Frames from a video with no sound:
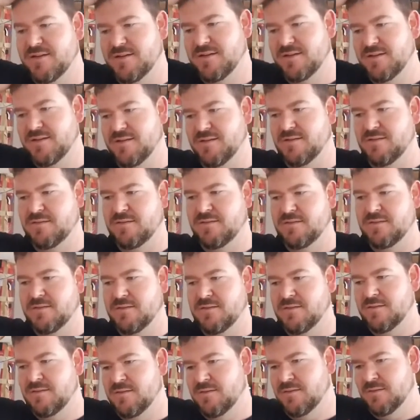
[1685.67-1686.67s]

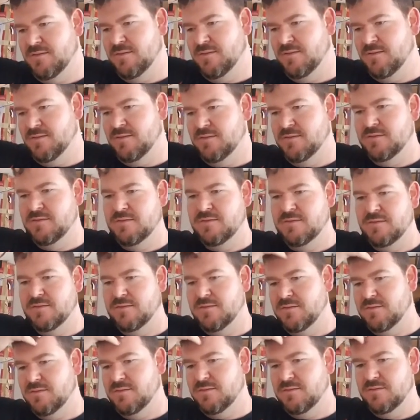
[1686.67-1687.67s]

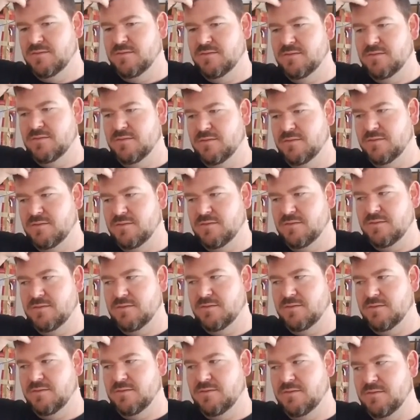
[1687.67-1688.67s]

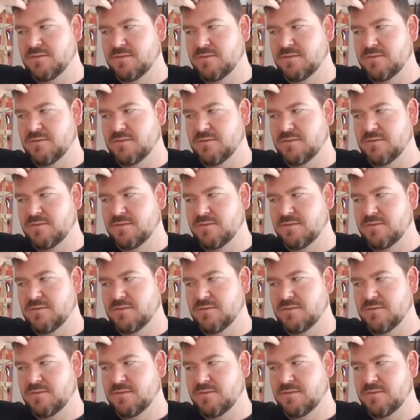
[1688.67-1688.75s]
[no speech]